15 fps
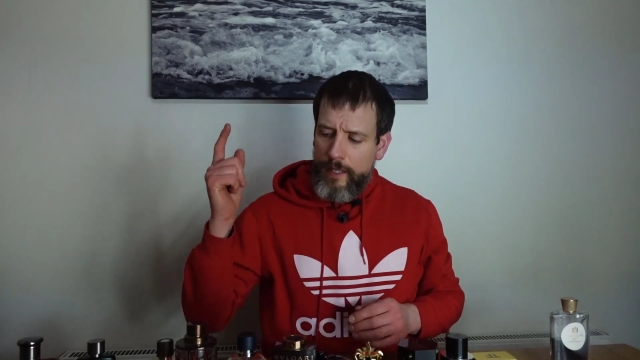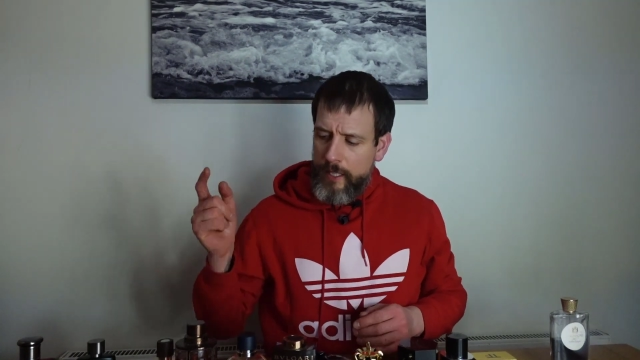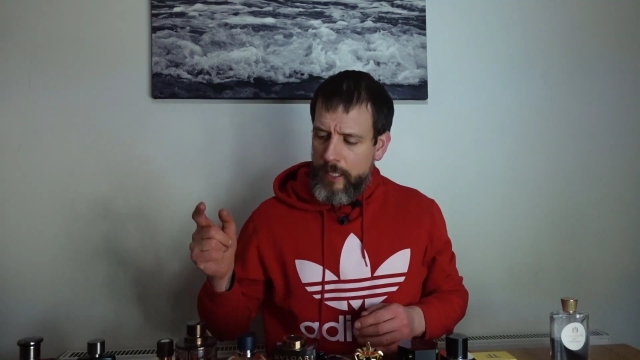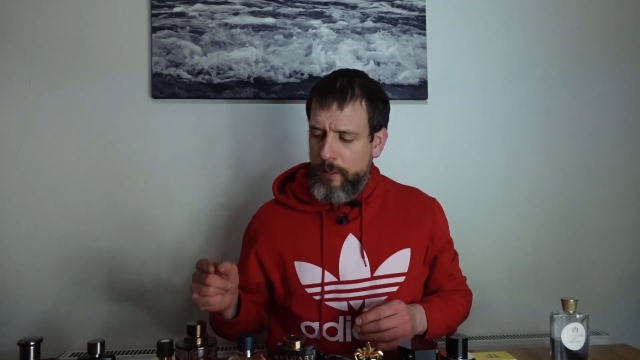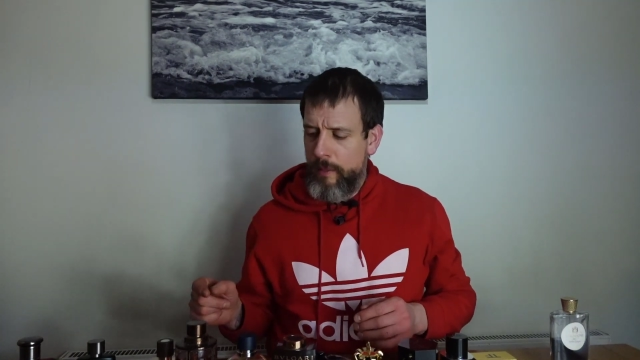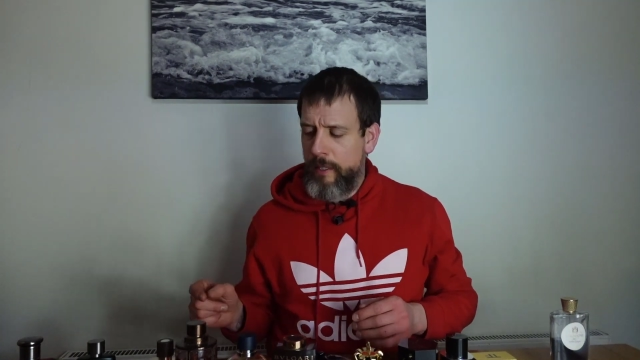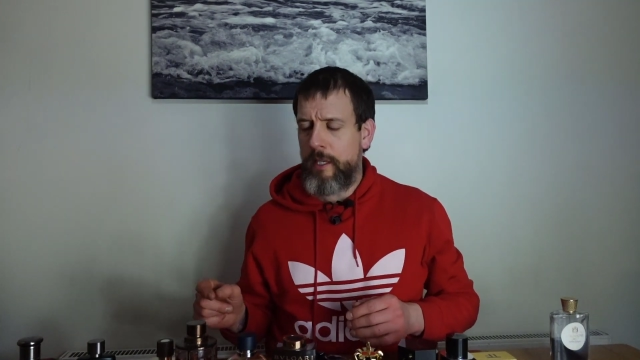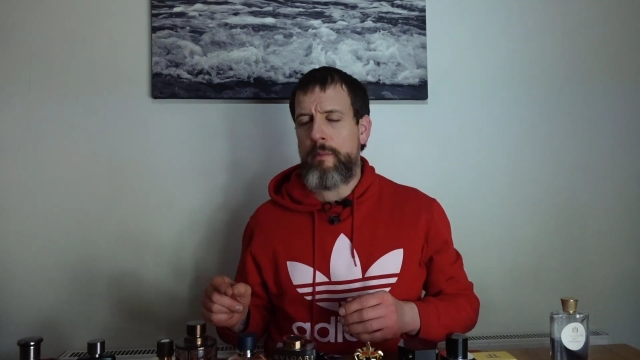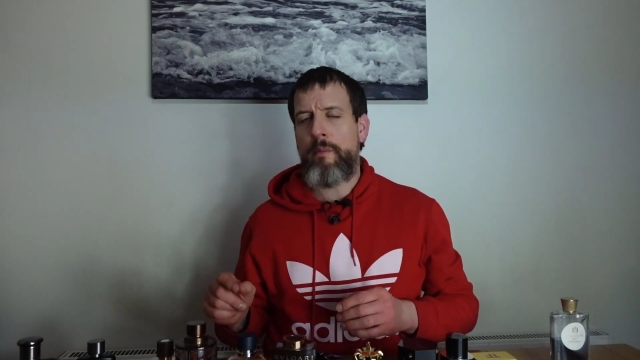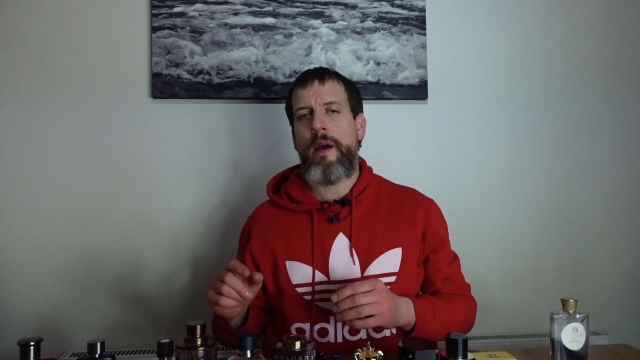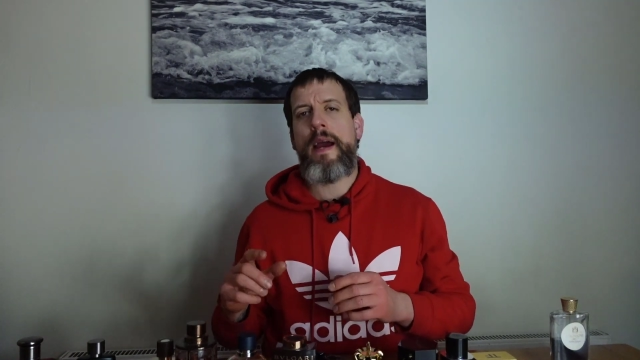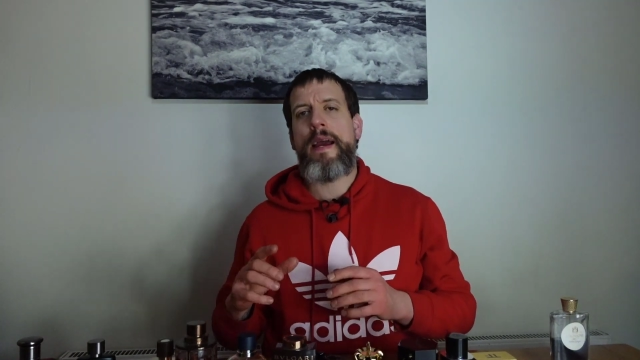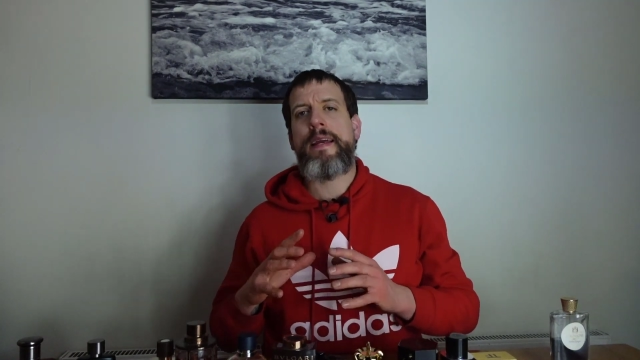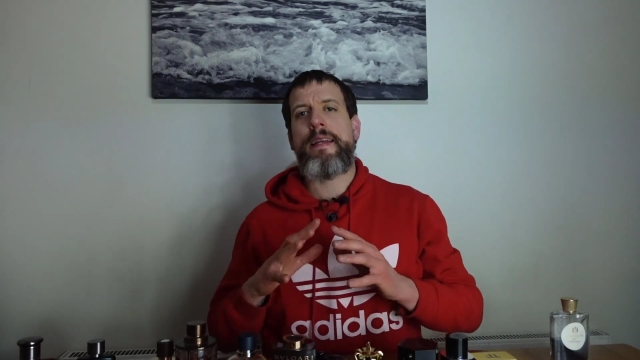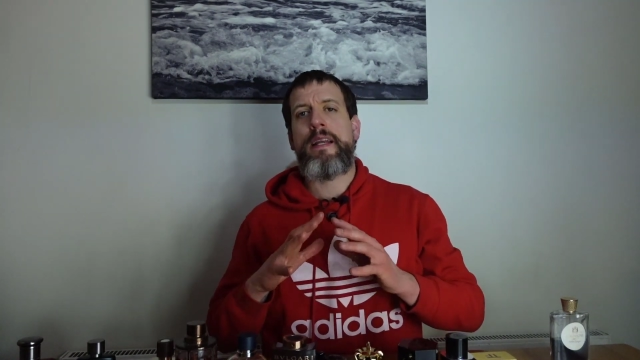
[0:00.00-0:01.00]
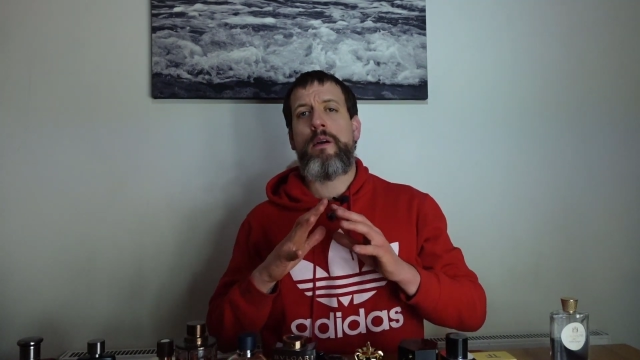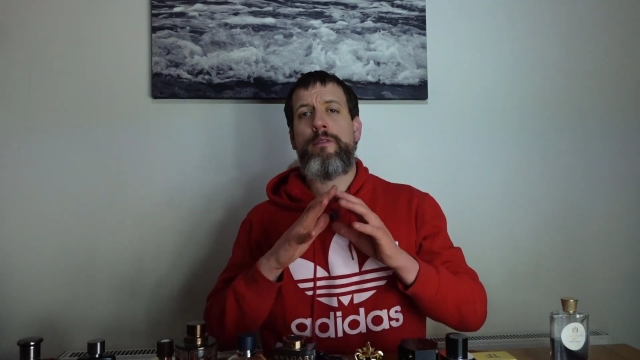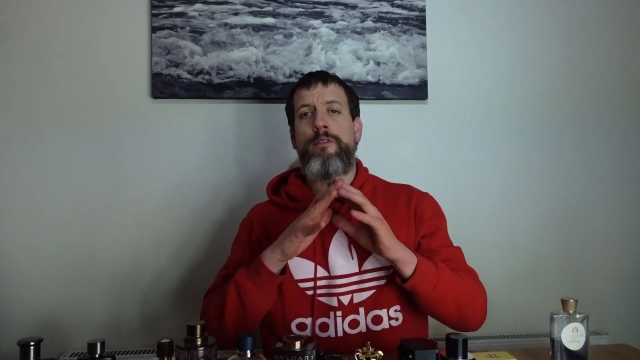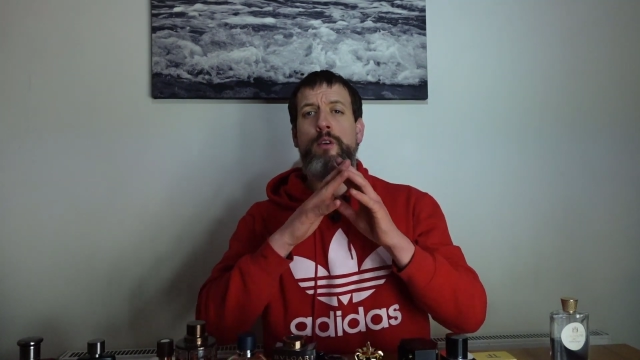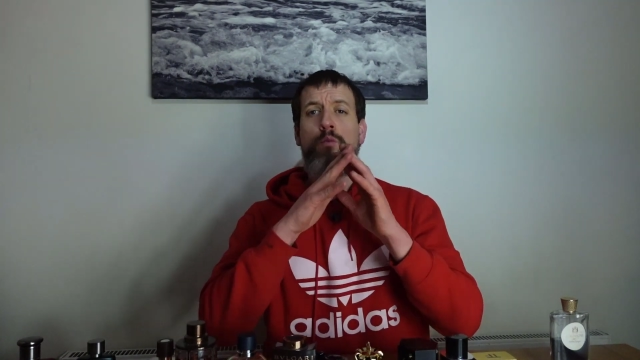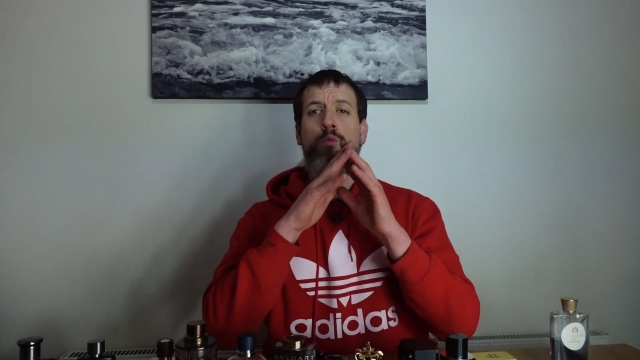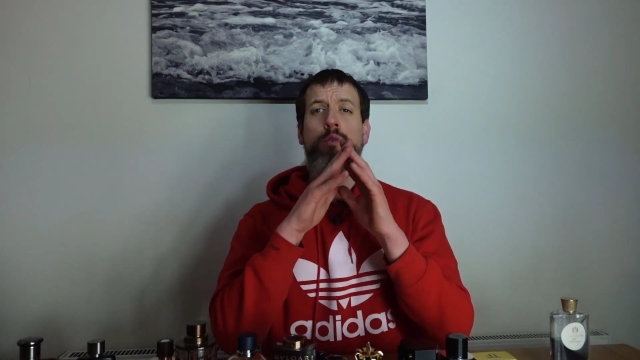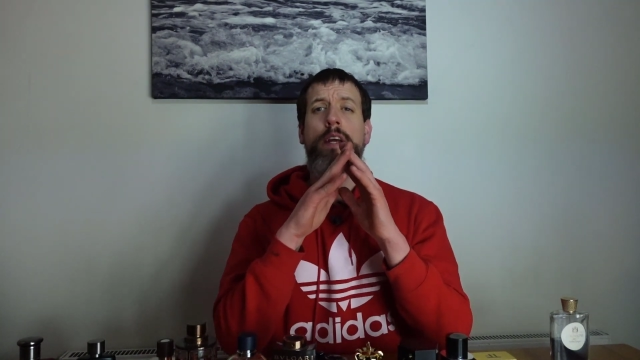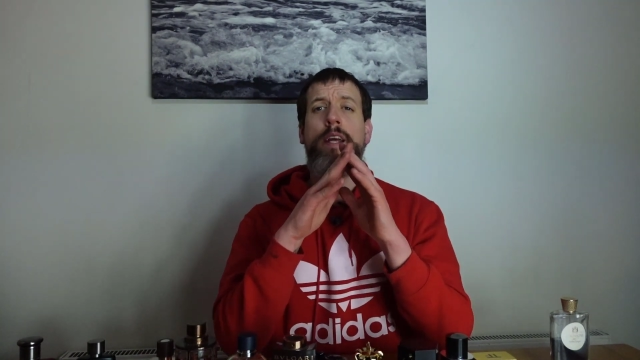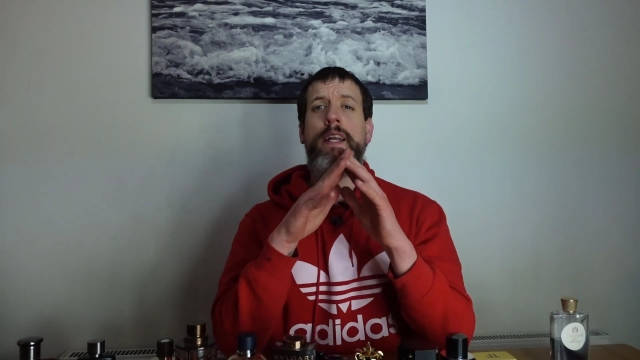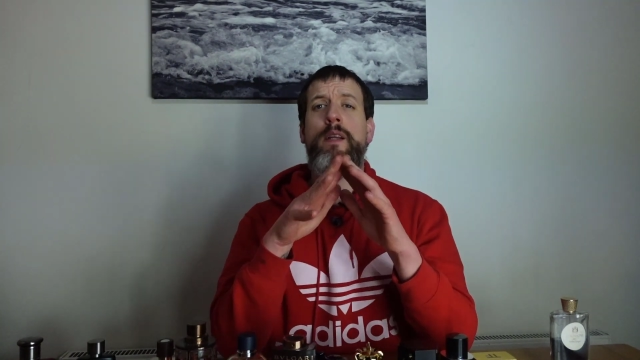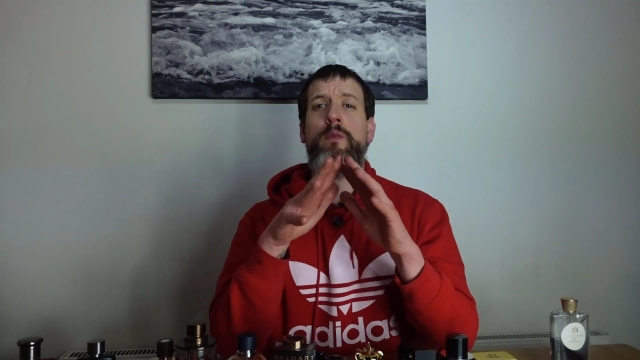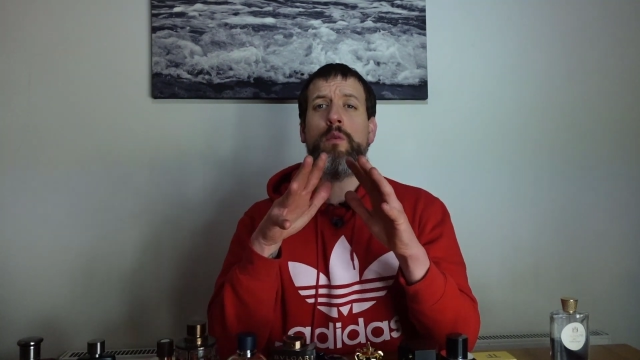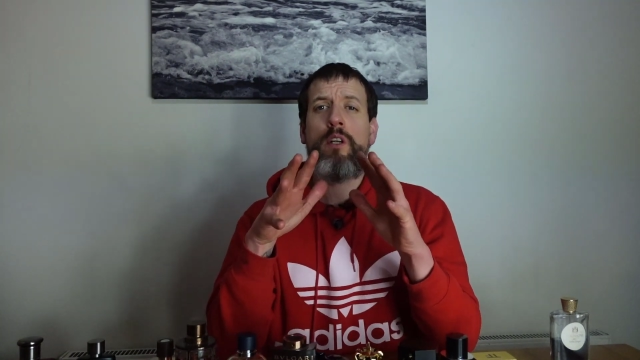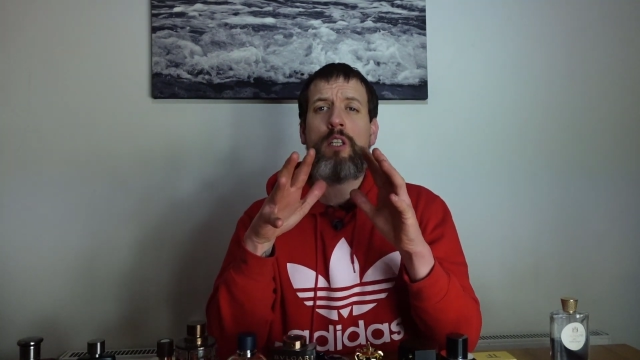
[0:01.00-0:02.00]
right, coming in number 8. Now, if you
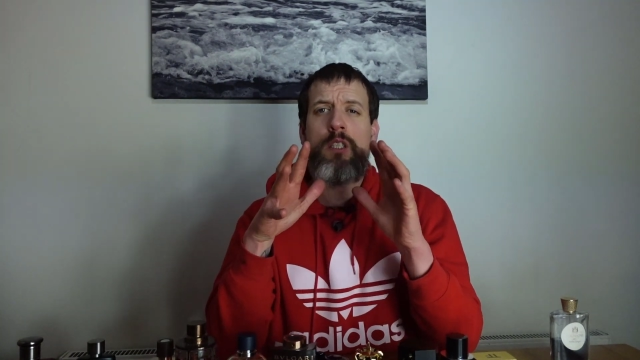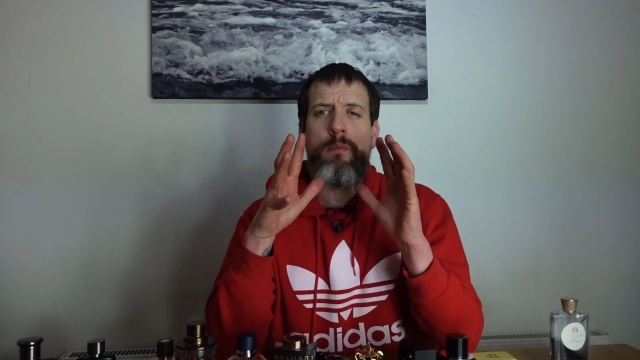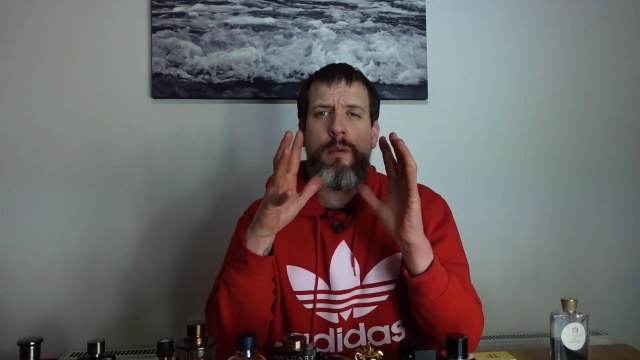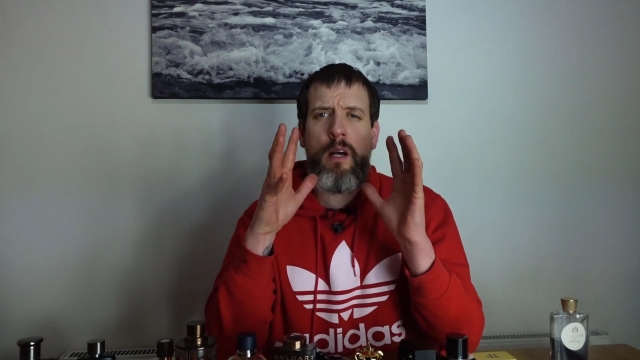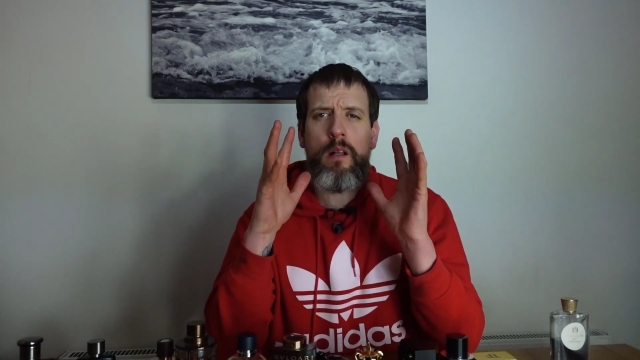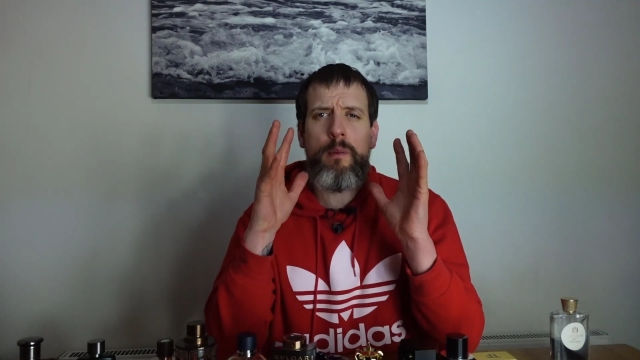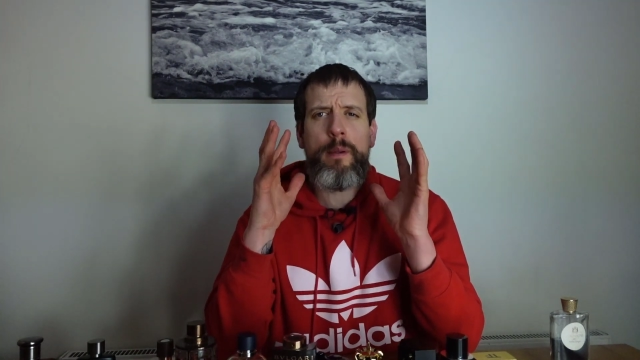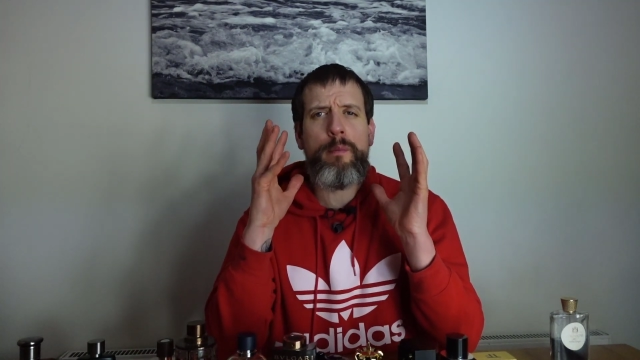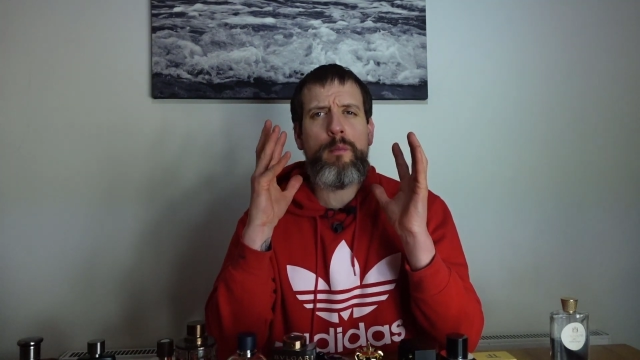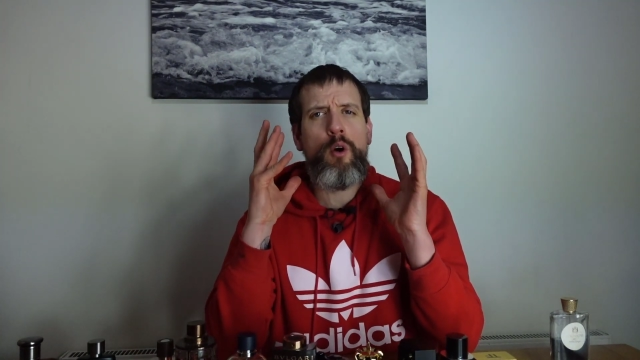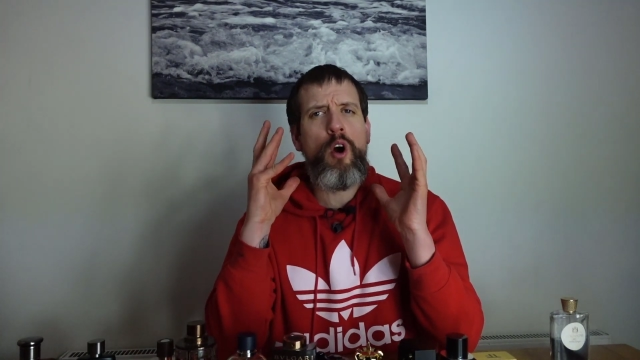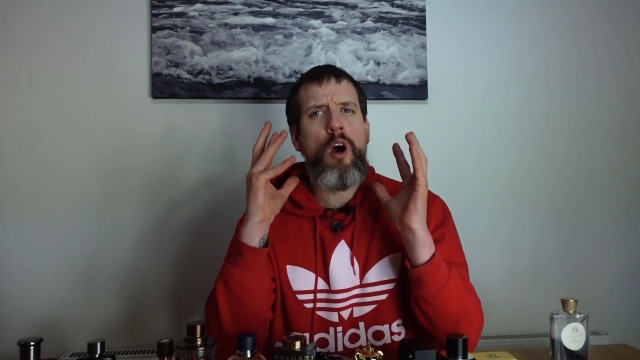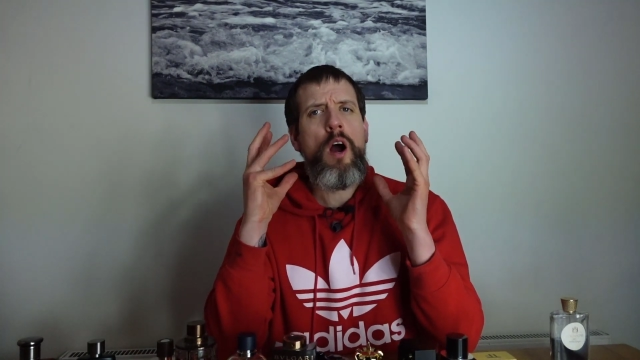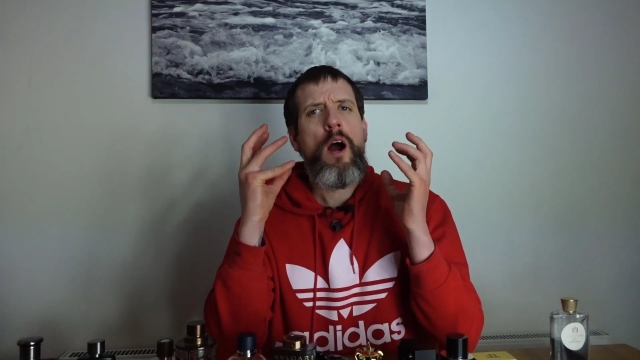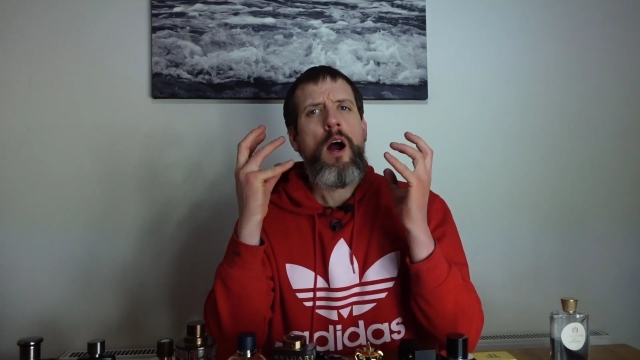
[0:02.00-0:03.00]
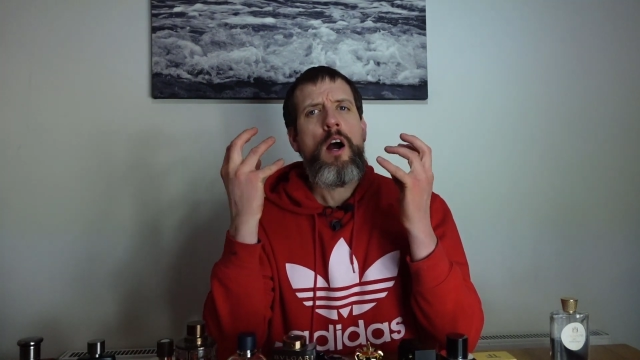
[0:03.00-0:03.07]
really want to smell a bit more